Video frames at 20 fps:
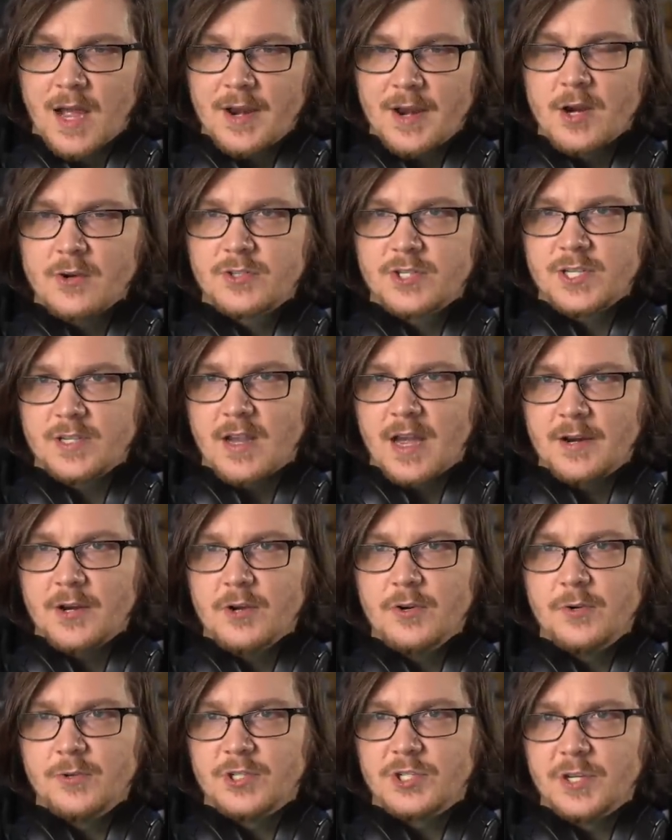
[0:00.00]
I know
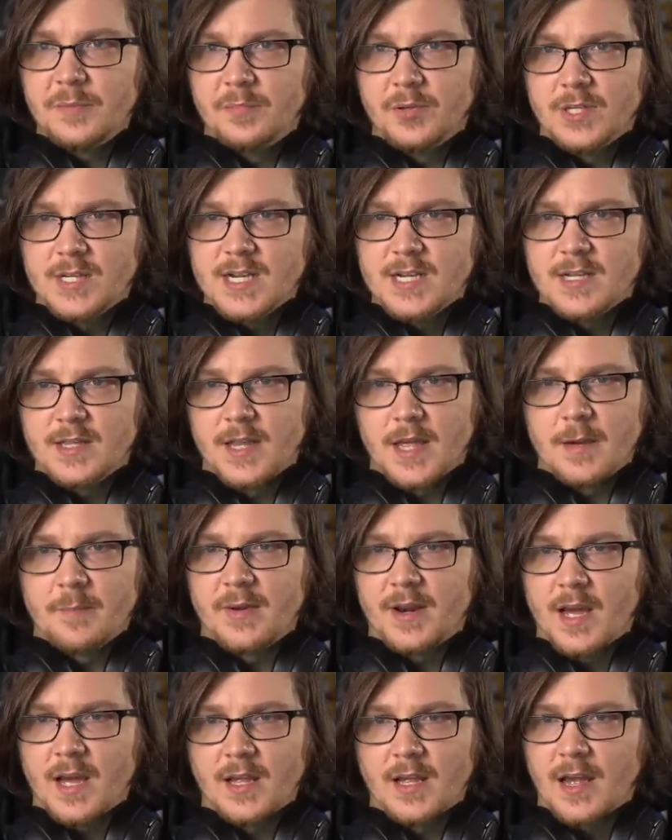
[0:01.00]
who she played in that,
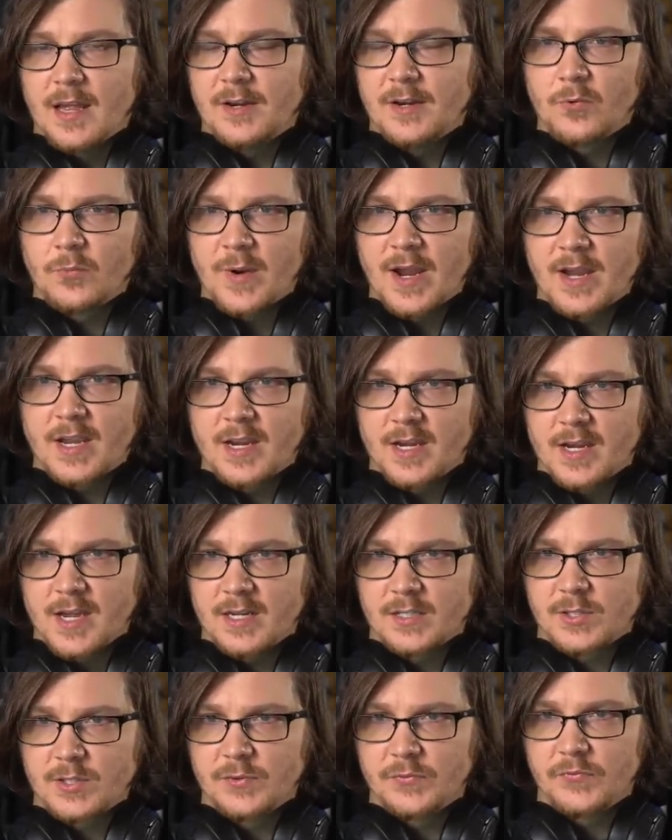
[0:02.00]
but I don't
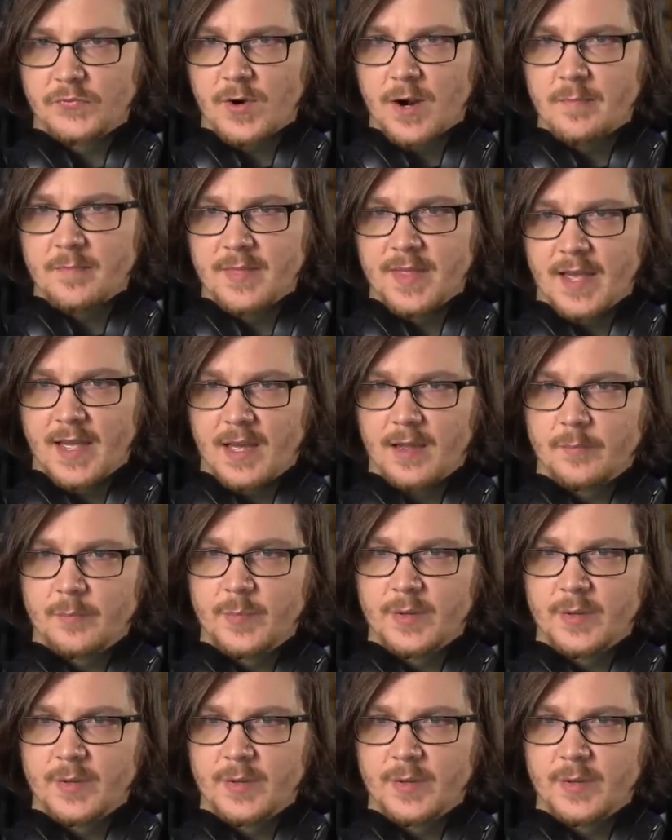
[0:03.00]
recognize her from that.